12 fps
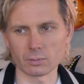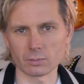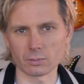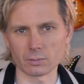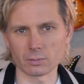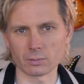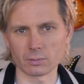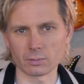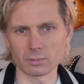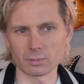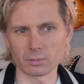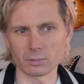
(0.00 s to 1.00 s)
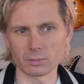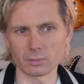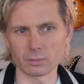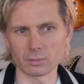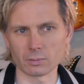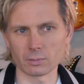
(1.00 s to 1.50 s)

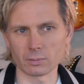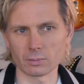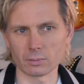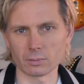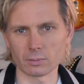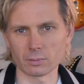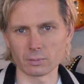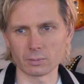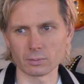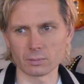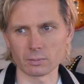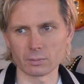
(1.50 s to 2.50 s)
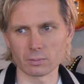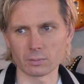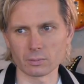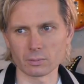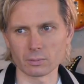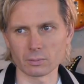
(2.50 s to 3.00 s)

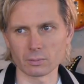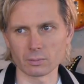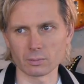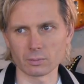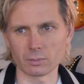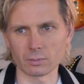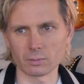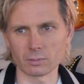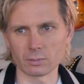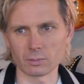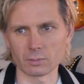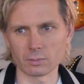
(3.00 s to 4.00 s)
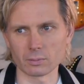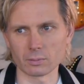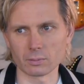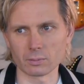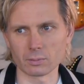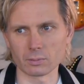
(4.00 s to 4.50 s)

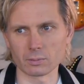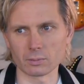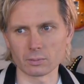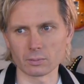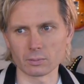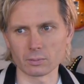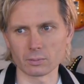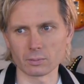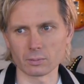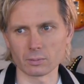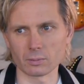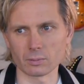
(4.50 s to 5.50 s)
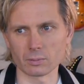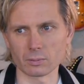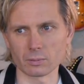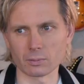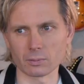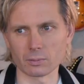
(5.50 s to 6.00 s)

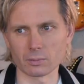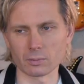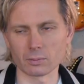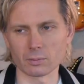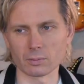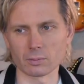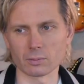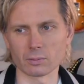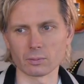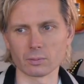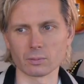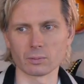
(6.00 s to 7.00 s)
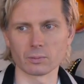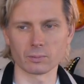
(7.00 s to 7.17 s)
No words are spoken by the person on screen.